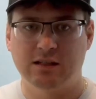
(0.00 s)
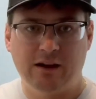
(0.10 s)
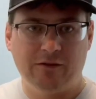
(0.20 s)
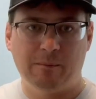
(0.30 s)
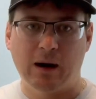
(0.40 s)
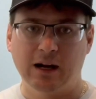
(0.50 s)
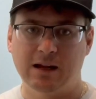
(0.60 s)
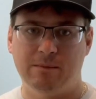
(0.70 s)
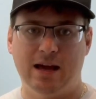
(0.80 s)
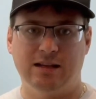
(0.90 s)
of a
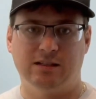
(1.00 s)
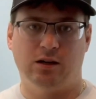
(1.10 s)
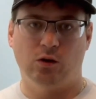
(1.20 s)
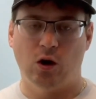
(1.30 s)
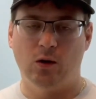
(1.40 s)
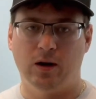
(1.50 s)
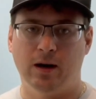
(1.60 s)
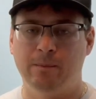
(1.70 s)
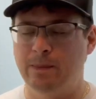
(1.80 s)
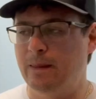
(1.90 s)
market master
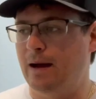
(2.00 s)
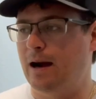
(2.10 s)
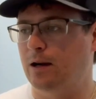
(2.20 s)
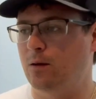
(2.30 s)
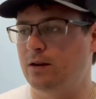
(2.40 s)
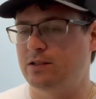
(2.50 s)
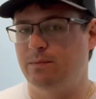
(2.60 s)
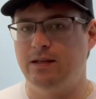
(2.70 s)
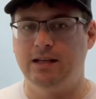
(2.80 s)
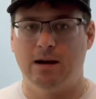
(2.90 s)
grower are going to
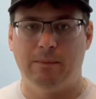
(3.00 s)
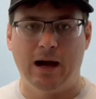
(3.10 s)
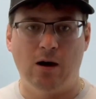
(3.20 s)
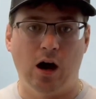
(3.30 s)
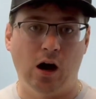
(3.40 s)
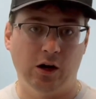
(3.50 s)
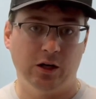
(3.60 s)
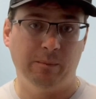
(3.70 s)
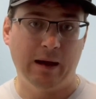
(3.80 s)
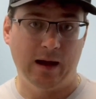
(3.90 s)
be about
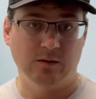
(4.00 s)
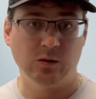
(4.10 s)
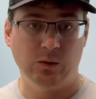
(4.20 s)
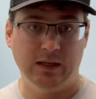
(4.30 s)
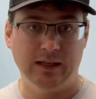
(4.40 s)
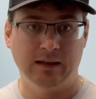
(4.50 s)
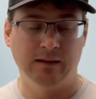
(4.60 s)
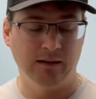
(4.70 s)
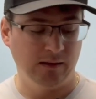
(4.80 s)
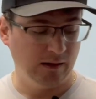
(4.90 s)
100 pounds a week.
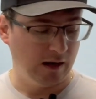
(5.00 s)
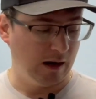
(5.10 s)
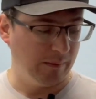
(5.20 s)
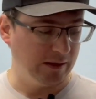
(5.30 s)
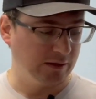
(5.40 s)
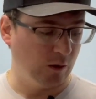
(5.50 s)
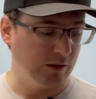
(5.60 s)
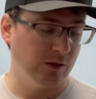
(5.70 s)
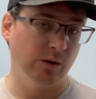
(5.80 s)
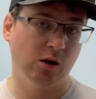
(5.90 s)
Um, it's
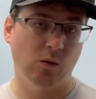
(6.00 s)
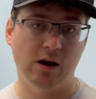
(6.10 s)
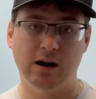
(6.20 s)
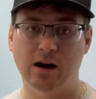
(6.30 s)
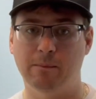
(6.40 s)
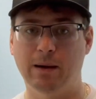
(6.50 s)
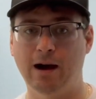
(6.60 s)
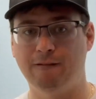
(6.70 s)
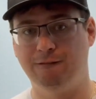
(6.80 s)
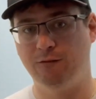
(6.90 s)
going to require
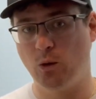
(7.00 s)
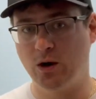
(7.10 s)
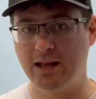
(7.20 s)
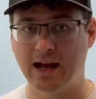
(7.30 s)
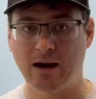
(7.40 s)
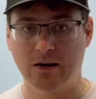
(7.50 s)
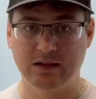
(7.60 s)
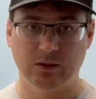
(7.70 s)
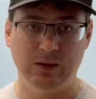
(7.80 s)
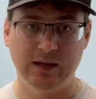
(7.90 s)
about 40
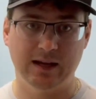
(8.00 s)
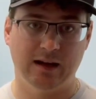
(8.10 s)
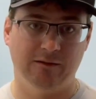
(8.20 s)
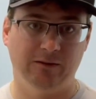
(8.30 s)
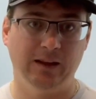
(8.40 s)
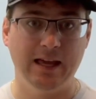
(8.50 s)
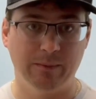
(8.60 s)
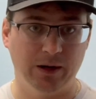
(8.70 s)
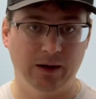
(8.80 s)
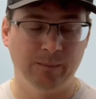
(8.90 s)
hours a week of
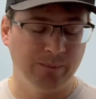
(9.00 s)
labor